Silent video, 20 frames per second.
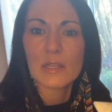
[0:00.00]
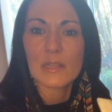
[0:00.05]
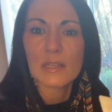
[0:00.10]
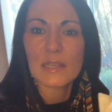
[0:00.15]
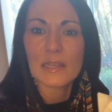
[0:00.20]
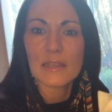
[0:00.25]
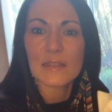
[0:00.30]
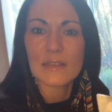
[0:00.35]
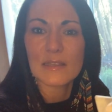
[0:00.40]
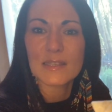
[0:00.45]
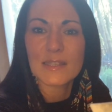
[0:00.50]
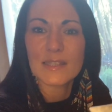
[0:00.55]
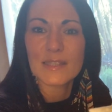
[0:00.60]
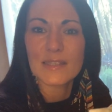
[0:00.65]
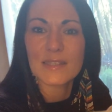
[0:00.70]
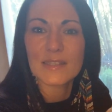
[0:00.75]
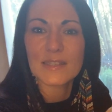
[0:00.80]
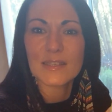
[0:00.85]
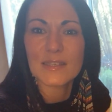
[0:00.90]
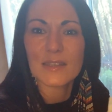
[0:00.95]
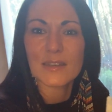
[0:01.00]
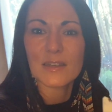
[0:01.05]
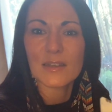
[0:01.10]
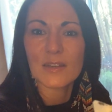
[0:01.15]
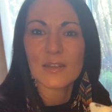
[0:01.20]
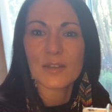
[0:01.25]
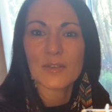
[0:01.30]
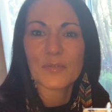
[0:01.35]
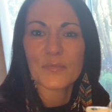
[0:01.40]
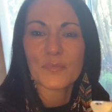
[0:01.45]
Like this is
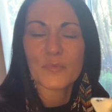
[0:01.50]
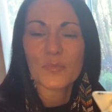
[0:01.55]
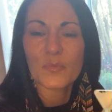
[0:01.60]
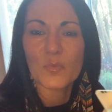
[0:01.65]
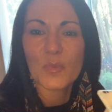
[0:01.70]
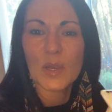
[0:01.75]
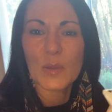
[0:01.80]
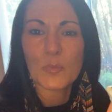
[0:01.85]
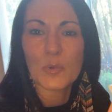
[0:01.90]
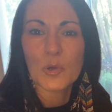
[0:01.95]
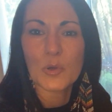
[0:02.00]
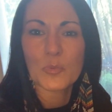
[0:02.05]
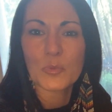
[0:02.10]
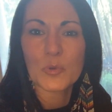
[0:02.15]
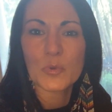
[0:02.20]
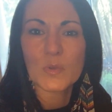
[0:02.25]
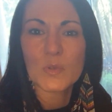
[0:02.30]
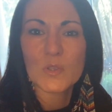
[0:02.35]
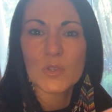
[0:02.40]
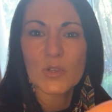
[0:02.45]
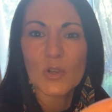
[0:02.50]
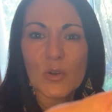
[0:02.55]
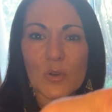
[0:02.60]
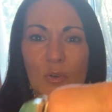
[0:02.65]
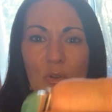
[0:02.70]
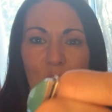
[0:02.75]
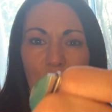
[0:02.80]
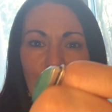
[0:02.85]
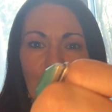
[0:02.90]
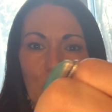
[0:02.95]
Rainbow
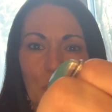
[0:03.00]
Moonstone